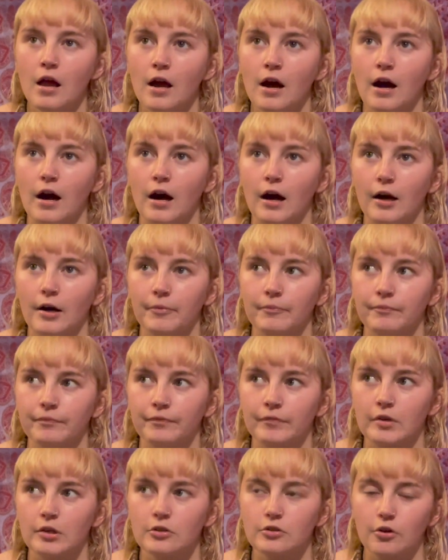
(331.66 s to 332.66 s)

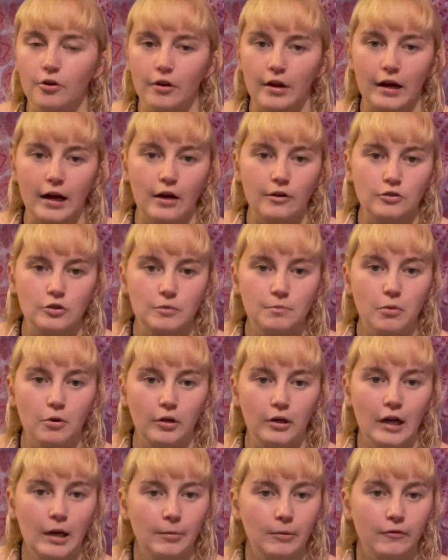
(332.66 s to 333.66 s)
So like I'll just pull a
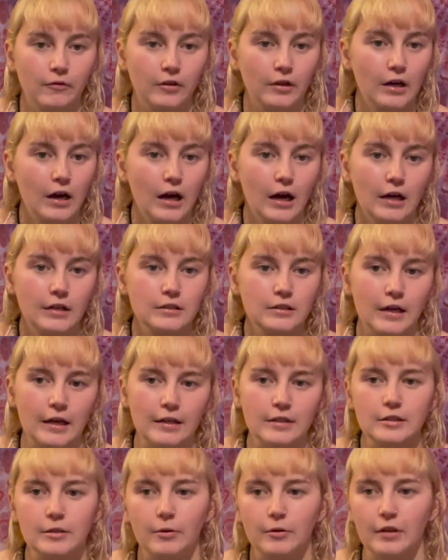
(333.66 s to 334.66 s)
couple of the cards and
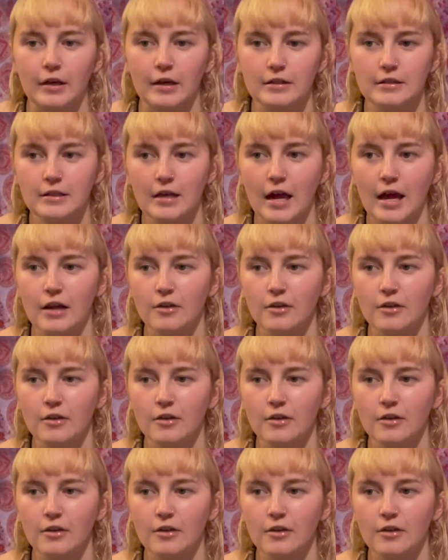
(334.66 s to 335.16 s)
answer what they say.